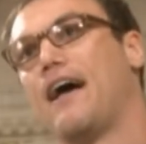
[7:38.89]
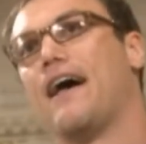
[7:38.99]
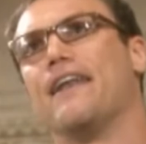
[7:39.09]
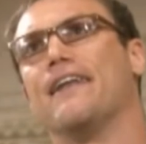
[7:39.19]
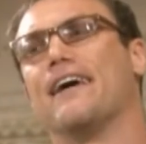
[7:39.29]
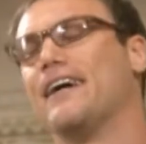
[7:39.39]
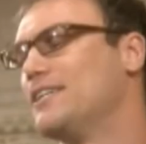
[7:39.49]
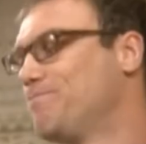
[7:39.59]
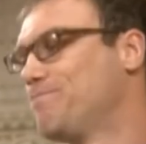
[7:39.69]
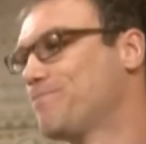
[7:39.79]
And
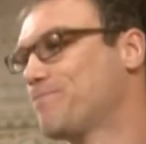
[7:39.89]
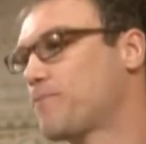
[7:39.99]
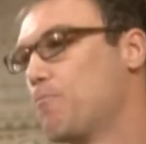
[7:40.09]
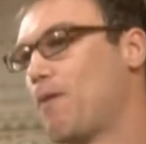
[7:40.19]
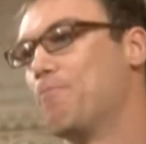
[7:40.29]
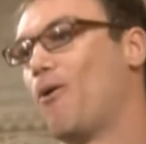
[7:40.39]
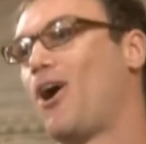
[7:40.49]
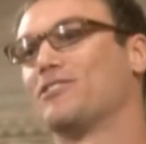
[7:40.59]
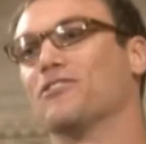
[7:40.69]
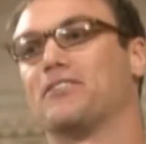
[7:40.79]
uh, my
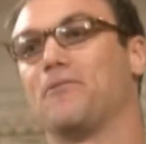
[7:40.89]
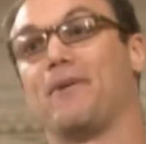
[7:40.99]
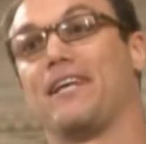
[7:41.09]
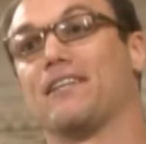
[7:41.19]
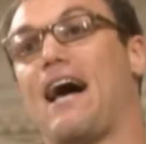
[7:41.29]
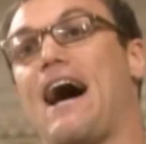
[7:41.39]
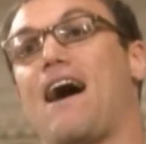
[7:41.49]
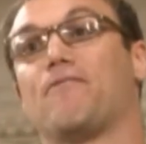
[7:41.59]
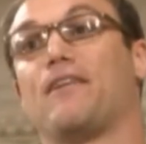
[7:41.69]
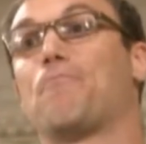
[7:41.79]
boss looked at me and he
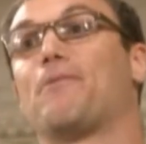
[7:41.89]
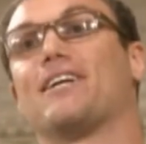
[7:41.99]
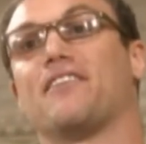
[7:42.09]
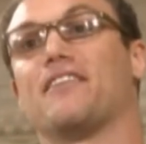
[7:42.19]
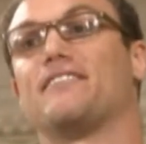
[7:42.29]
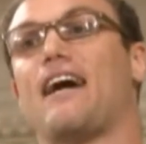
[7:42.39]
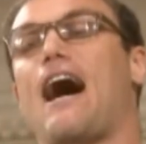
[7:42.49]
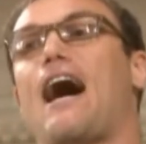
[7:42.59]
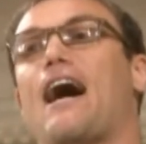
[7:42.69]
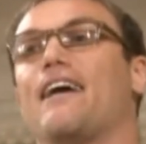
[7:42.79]
laughed, not because of the
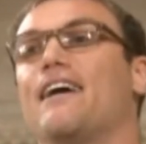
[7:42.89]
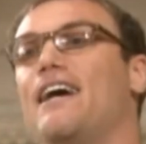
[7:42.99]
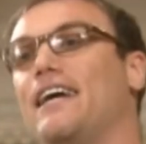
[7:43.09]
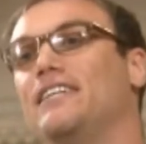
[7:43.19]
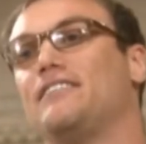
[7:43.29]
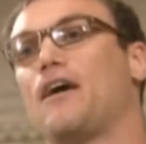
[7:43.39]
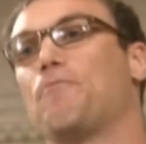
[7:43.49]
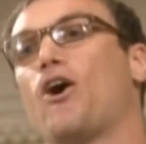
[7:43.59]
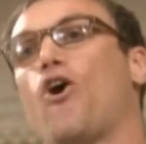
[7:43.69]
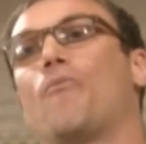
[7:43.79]
tie, he
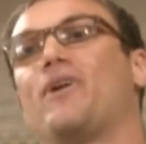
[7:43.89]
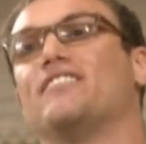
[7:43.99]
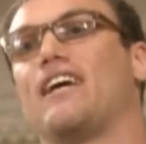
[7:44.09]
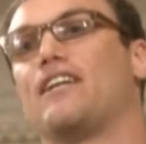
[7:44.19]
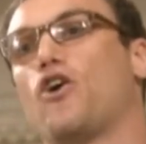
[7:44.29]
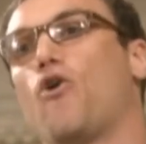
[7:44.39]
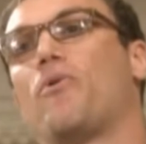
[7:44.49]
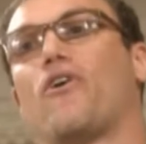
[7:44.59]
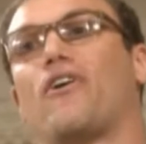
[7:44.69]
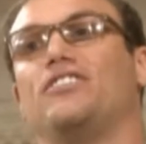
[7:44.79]
sent me home and he said, Go
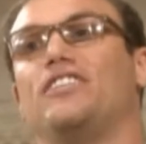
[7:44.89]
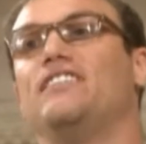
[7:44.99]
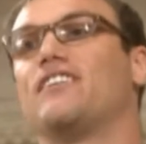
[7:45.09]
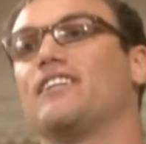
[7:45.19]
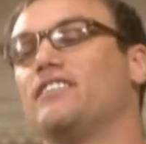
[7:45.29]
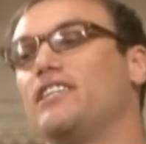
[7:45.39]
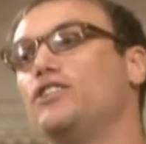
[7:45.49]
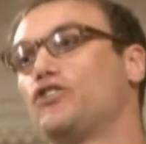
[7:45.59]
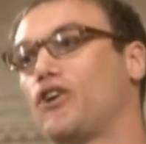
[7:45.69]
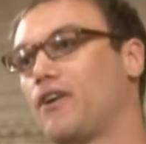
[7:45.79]
put on jeans and a
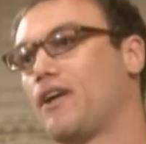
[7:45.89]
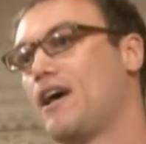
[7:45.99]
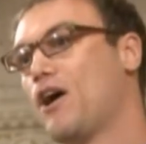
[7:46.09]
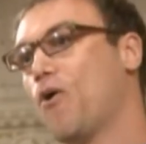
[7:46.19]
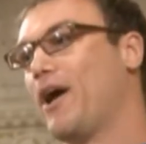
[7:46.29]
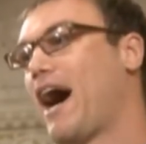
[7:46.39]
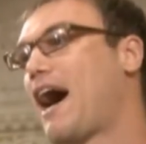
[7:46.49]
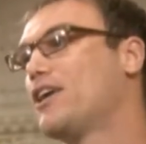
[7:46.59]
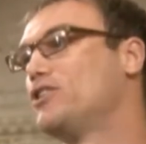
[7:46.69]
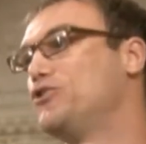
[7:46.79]
t shirt. We
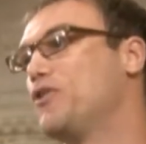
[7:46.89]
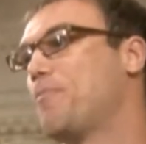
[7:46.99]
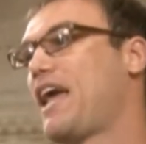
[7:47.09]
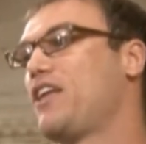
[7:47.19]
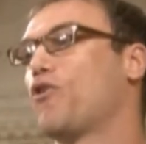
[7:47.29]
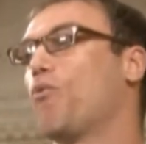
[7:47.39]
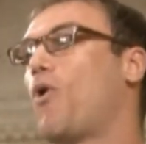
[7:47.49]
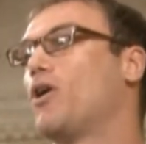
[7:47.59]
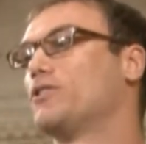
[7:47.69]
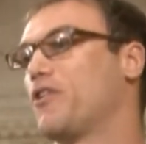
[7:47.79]
hired you to paint the
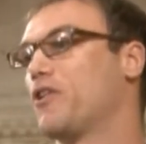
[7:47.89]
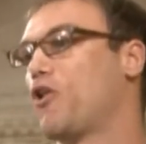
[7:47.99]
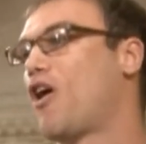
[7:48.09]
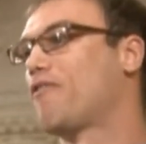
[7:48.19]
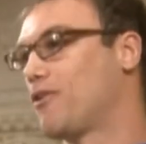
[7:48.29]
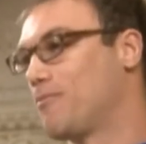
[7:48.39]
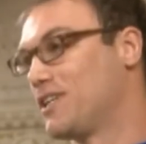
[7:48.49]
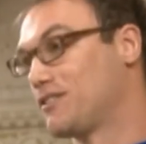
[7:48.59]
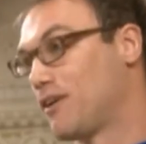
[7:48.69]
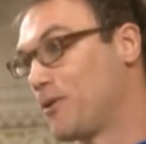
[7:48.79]
walls of the law firm
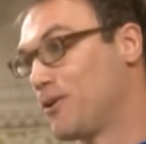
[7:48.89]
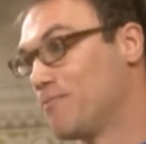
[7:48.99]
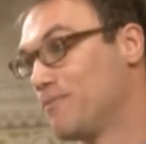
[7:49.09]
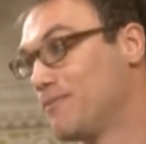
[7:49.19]
this summer.